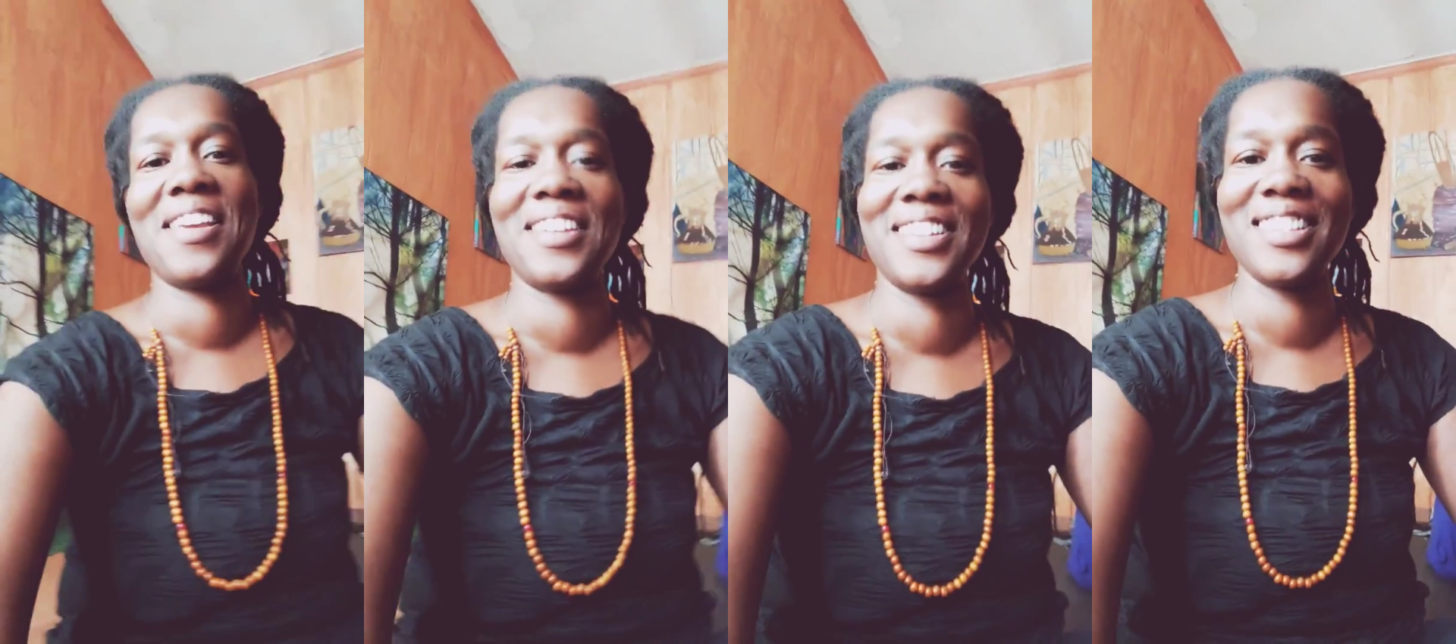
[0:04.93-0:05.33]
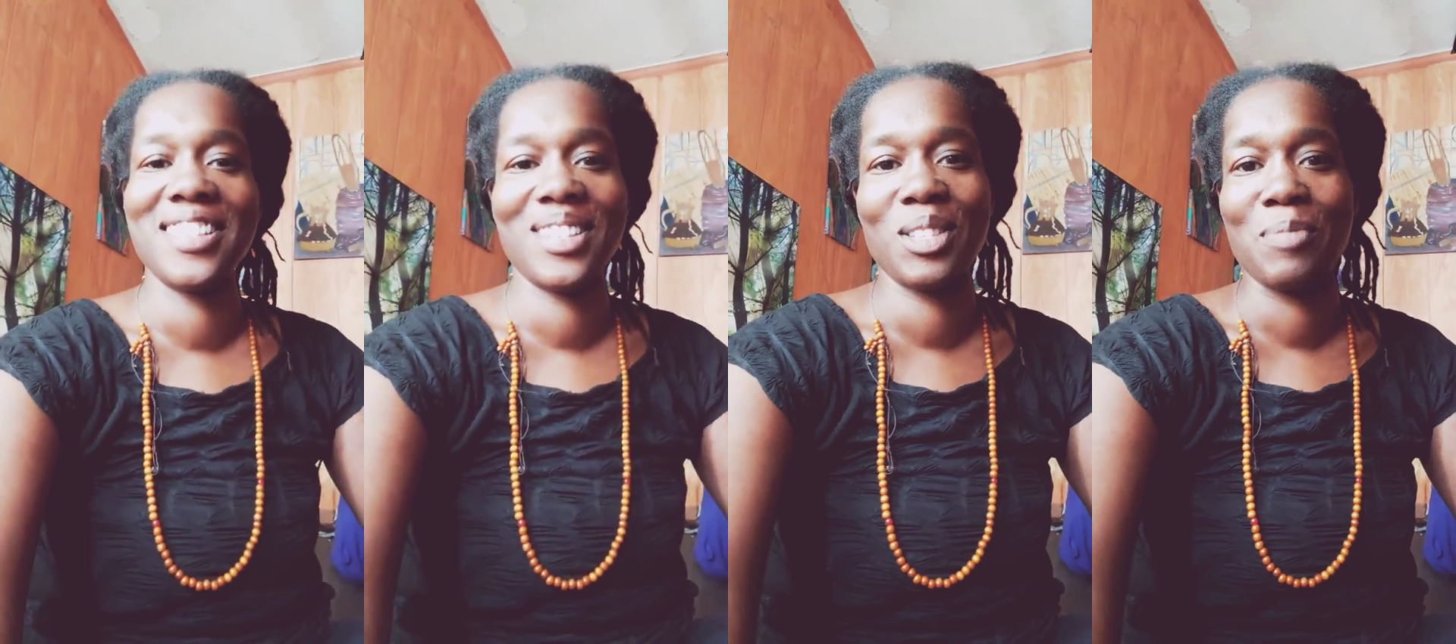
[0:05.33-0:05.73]
and
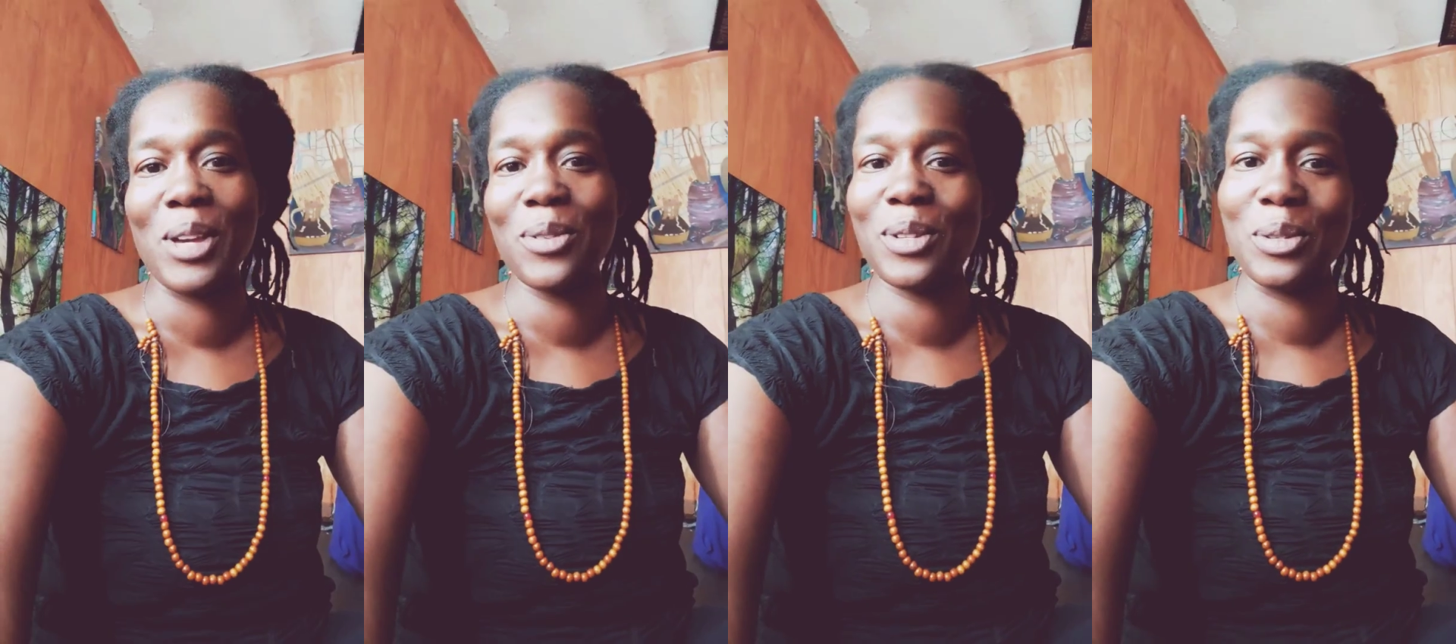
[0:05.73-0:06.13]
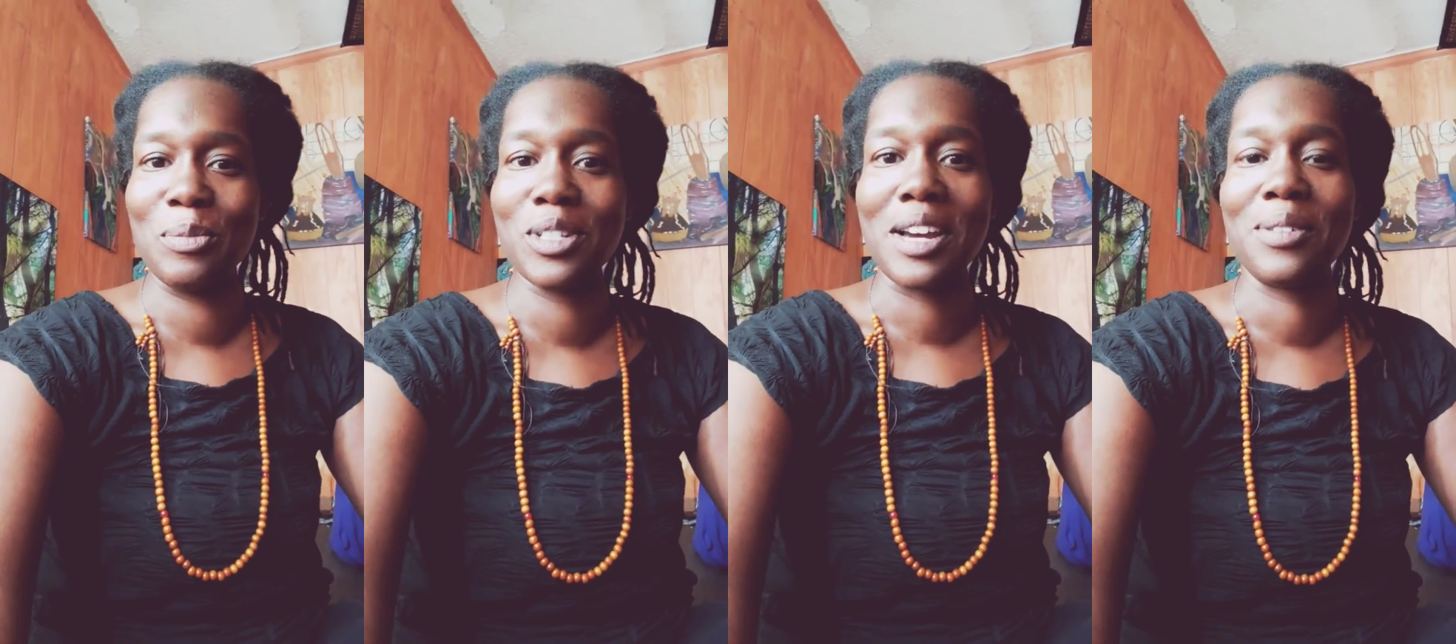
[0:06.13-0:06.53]
this is my
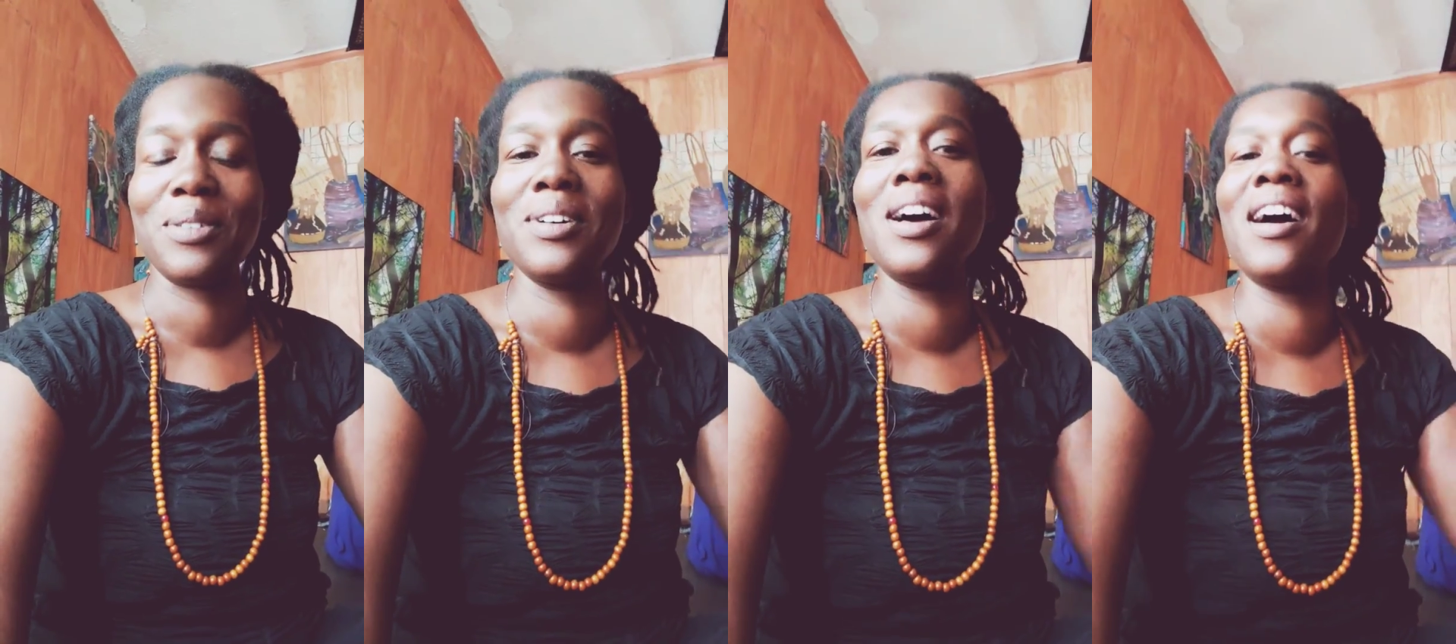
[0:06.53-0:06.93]
YouTube channel.